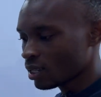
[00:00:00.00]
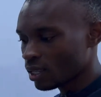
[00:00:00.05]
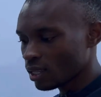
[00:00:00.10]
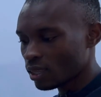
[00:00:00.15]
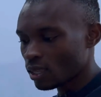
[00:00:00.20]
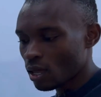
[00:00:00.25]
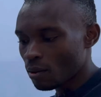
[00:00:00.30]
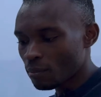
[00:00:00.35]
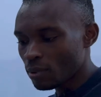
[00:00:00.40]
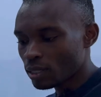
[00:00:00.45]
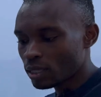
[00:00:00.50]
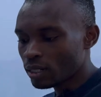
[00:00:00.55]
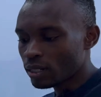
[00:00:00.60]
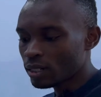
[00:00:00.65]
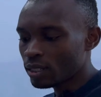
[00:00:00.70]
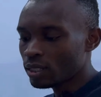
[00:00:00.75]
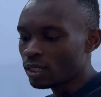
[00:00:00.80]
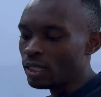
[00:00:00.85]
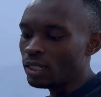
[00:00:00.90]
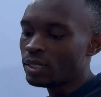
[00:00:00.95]
Number three,
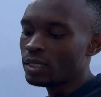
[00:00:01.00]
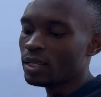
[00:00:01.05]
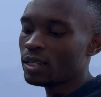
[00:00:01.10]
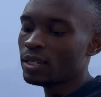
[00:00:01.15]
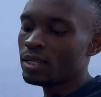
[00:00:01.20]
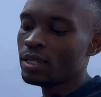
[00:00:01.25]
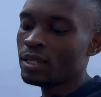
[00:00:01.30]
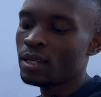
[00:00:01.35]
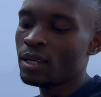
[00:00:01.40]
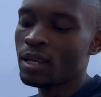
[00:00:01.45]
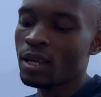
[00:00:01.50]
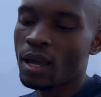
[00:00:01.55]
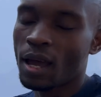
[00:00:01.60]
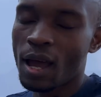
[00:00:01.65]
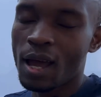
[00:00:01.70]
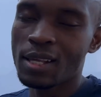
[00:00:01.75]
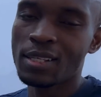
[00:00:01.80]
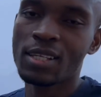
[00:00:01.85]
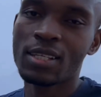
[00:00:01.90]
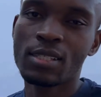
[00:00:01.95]
they said
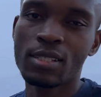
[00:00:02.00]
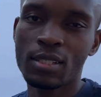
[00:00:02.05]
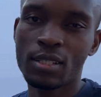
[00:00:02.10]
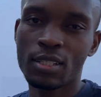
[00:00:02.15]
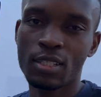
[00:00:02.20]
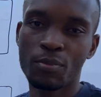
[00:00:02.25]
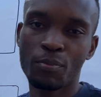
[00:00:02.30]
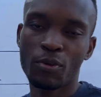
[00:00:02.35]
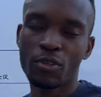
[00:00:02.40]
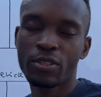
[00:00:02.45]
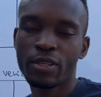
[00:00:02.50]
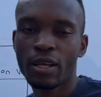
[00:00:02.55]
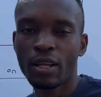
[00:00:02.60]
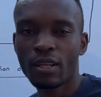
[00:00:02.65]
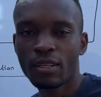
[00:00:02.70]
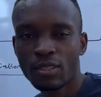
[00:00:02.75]
assets disposal.